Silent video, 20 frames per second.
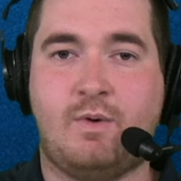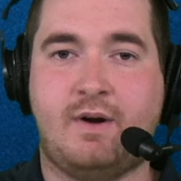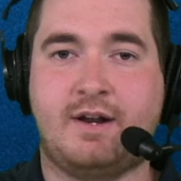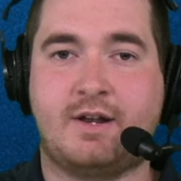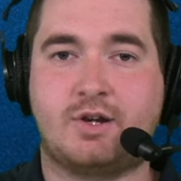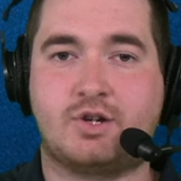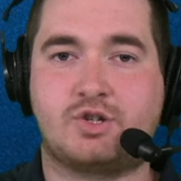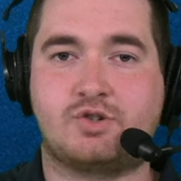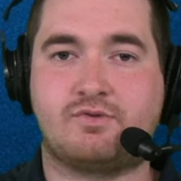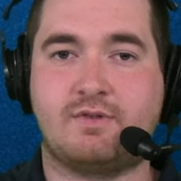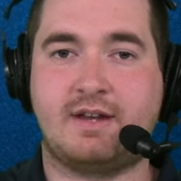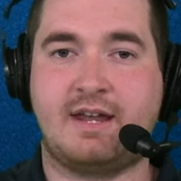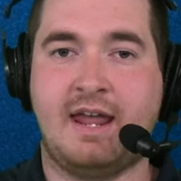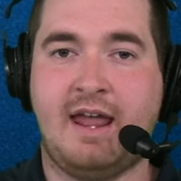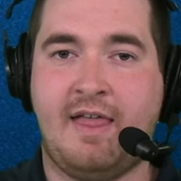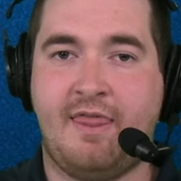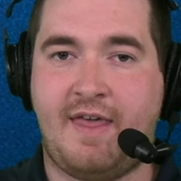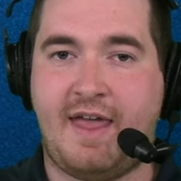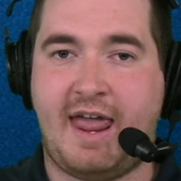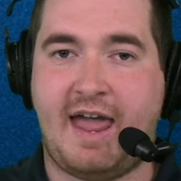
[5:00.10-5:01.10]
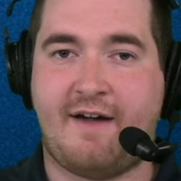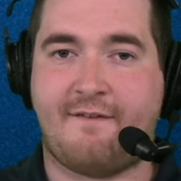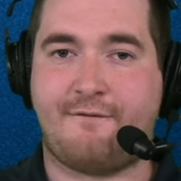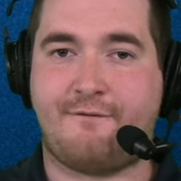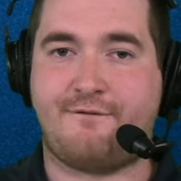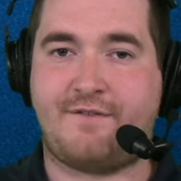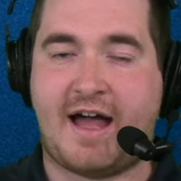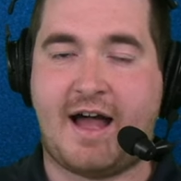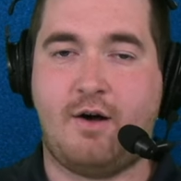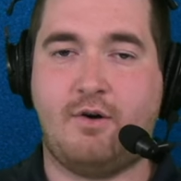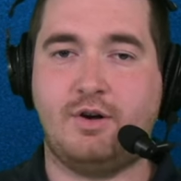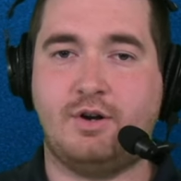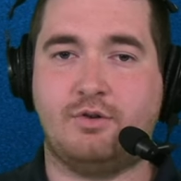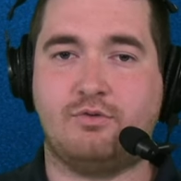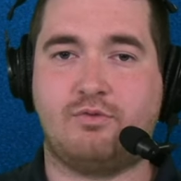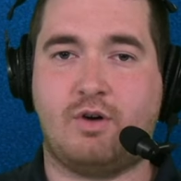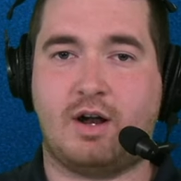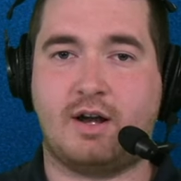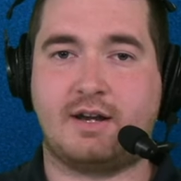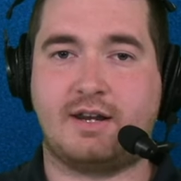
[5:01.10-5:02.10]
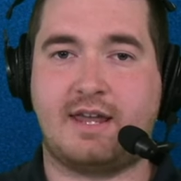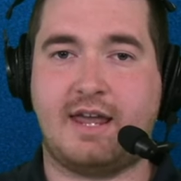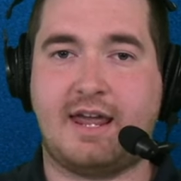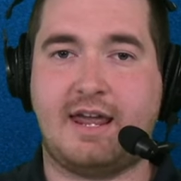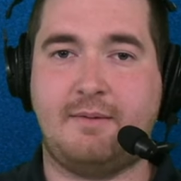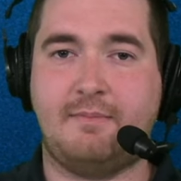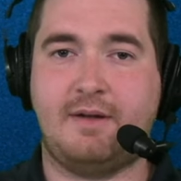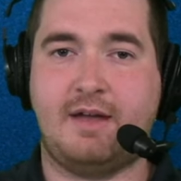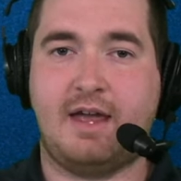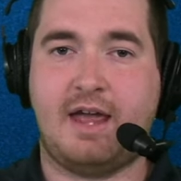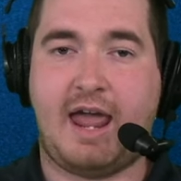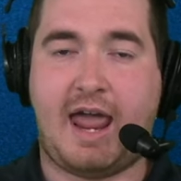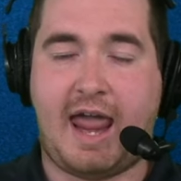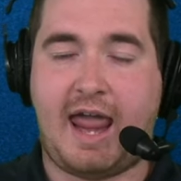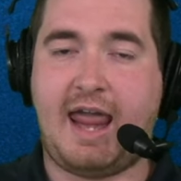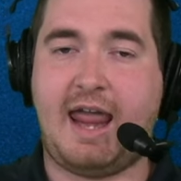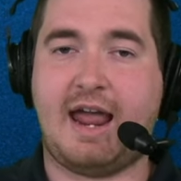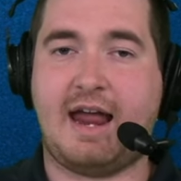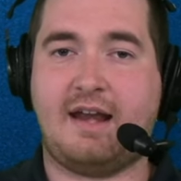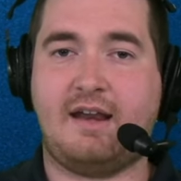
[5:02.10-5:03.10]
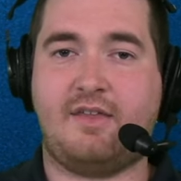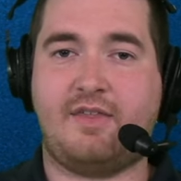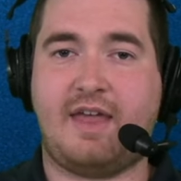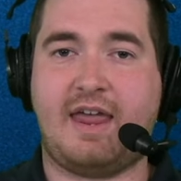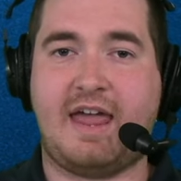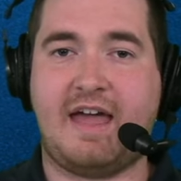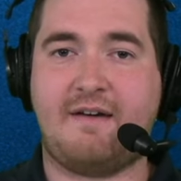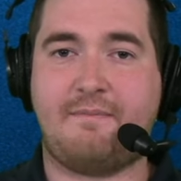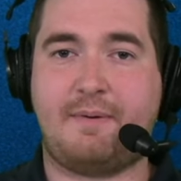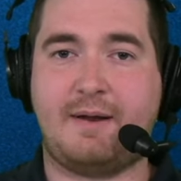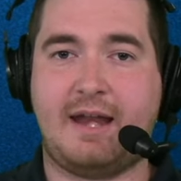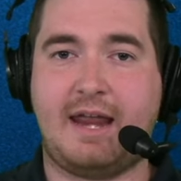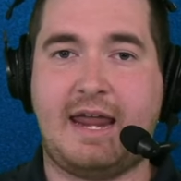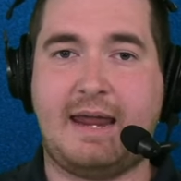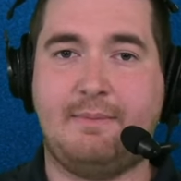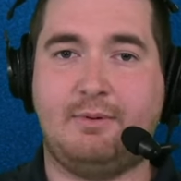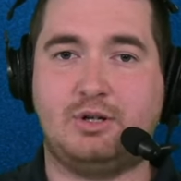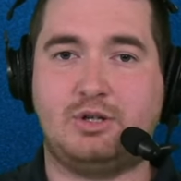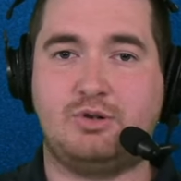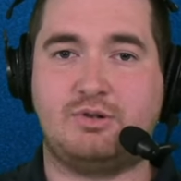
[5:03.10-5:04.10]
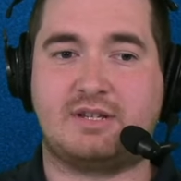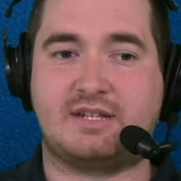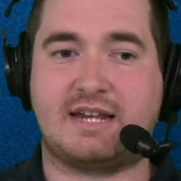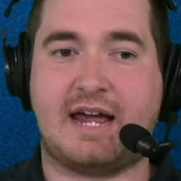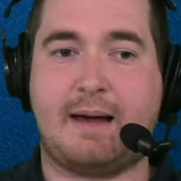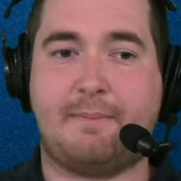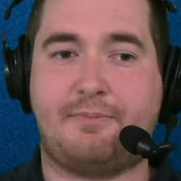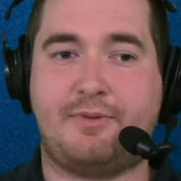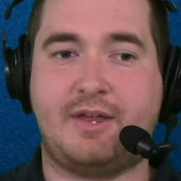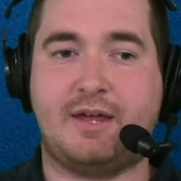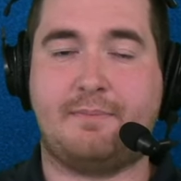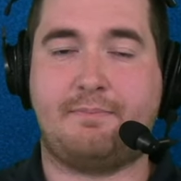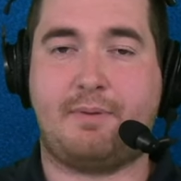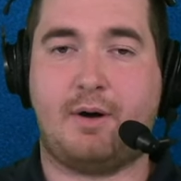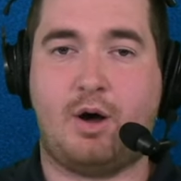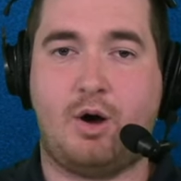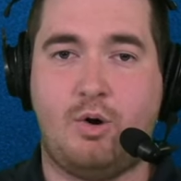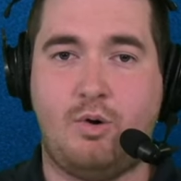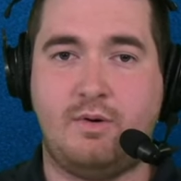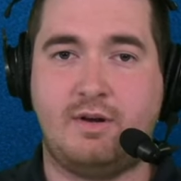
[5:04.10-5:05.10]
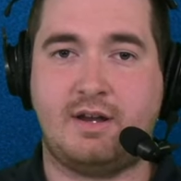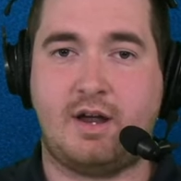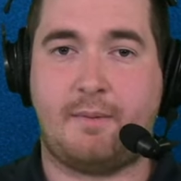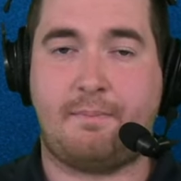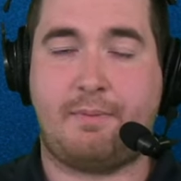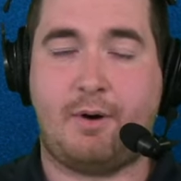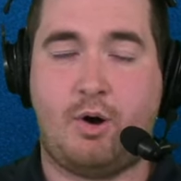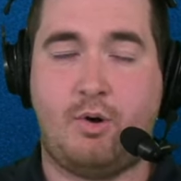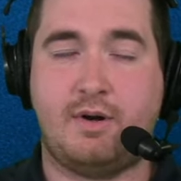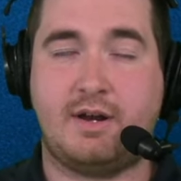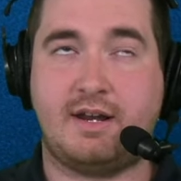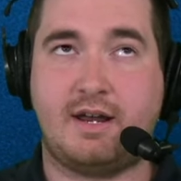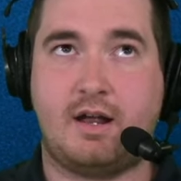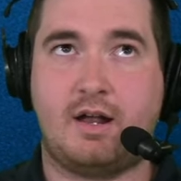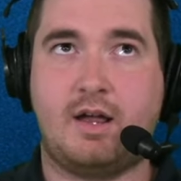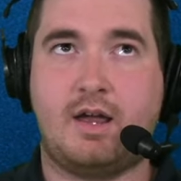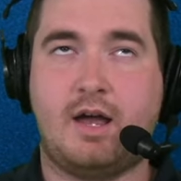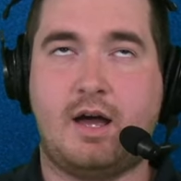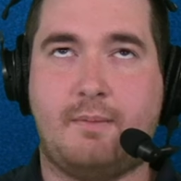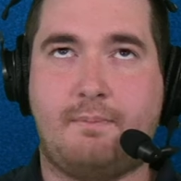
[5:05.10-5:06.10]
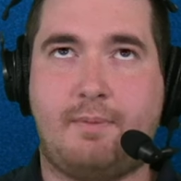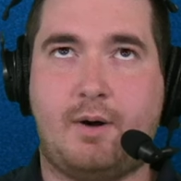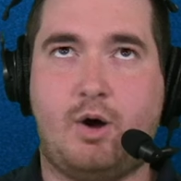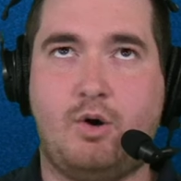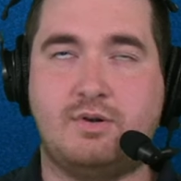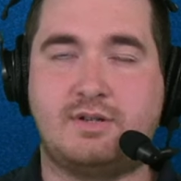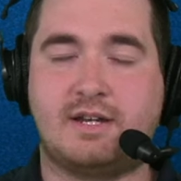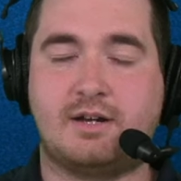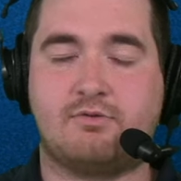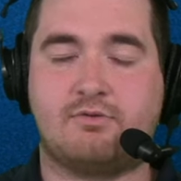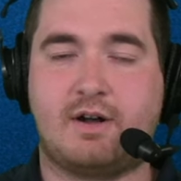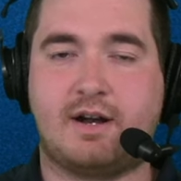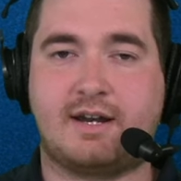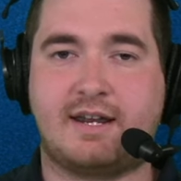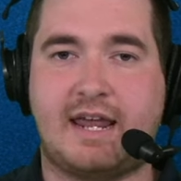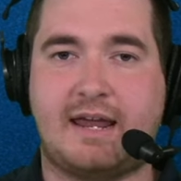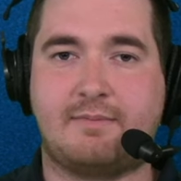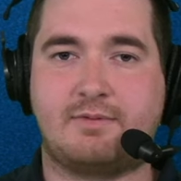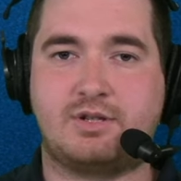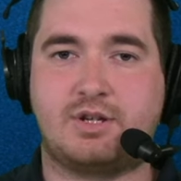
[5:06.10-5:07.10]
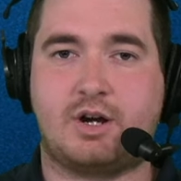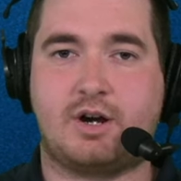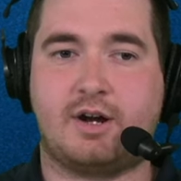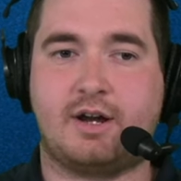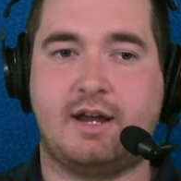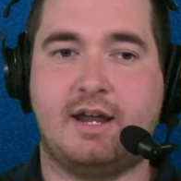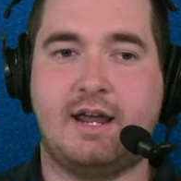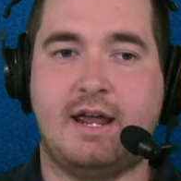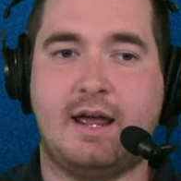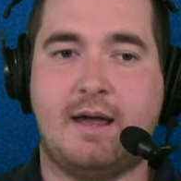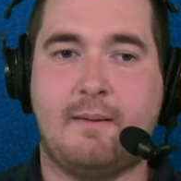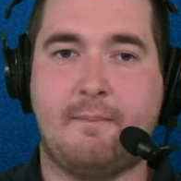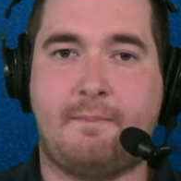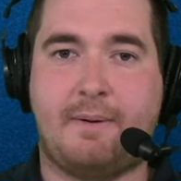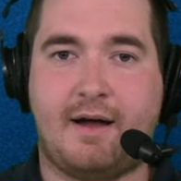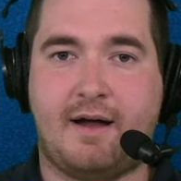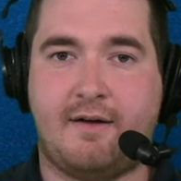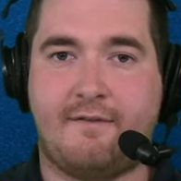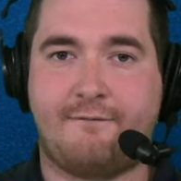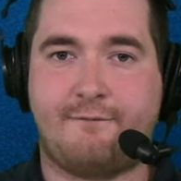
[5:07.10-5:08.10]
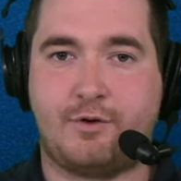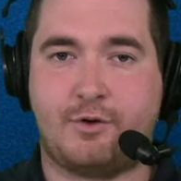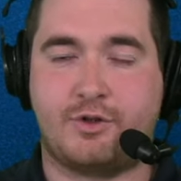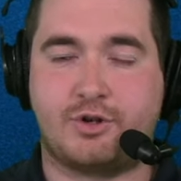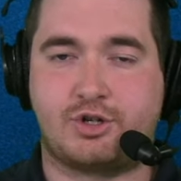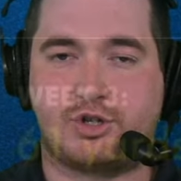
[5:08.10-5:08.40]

winning streak. They have found a run game, and they have been able to stop the opposing run game. Sorry. But for the